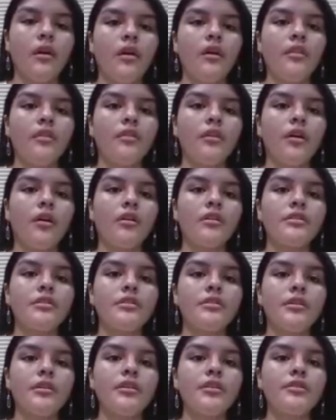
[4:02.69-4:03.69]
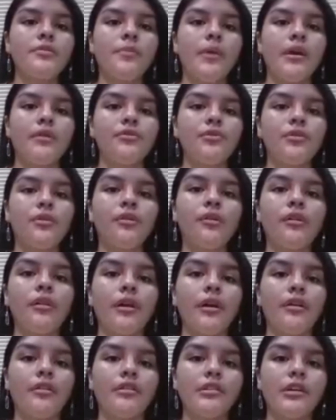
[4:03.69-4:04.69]
There are 6 major
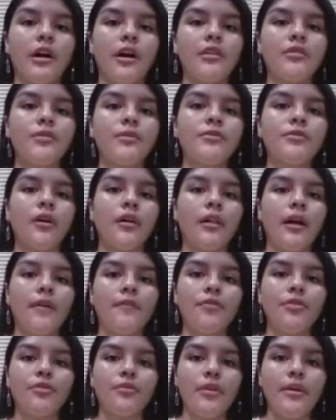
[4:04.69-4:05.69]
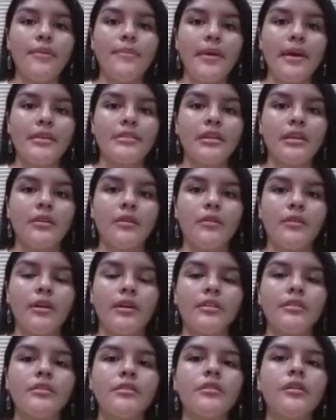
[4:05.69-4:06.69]
nucleotides which all have 3 basic
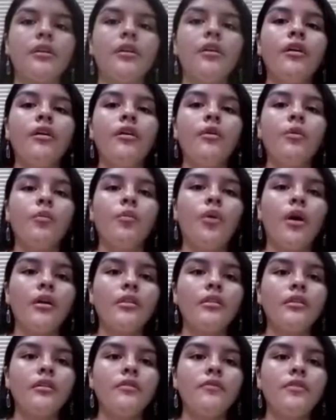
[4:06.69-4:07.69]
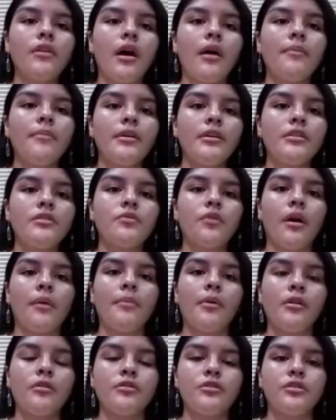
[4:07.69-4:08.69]
units. One of them is
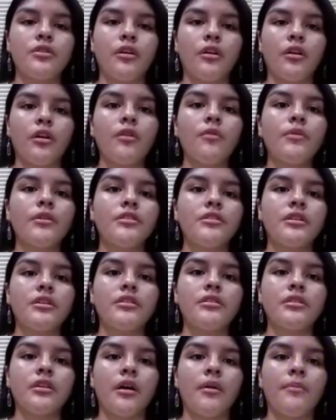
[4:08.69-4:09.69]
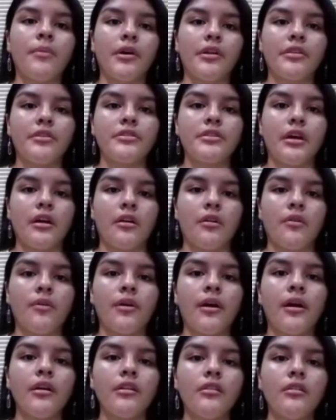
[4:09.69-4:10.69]
ribose sugar, which is a
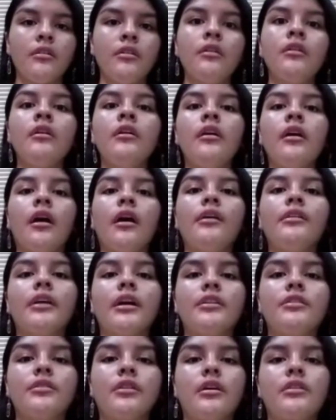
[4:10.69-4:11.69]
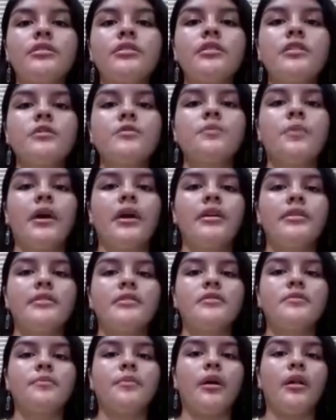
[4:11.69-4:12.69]
monosaccharide. A nitrogenous base
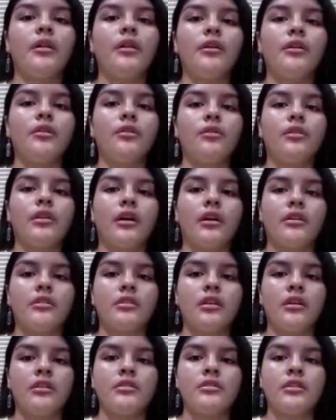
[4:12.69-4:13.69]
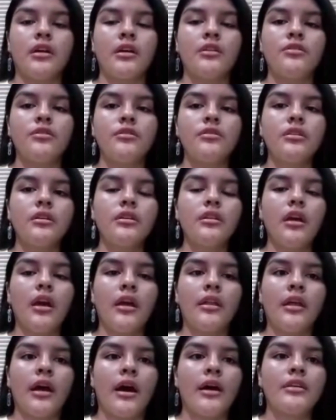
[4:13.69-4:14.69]
is a molecule that contains nitrogen
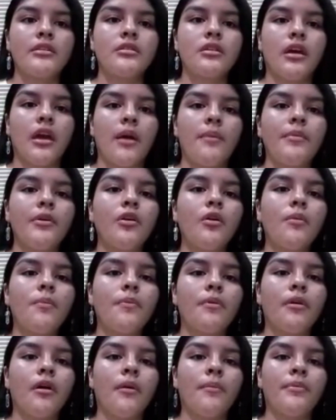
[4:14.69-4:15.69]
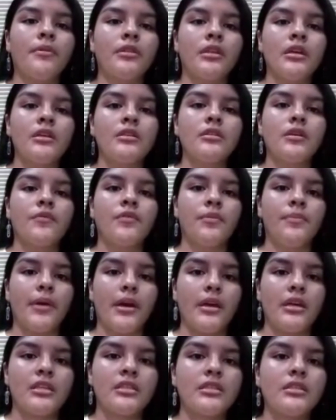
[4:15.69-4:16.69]
and has the chemical properties of a
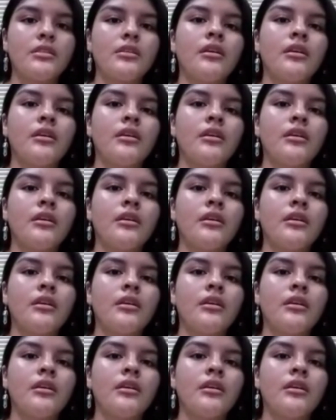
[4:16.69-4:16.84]
base.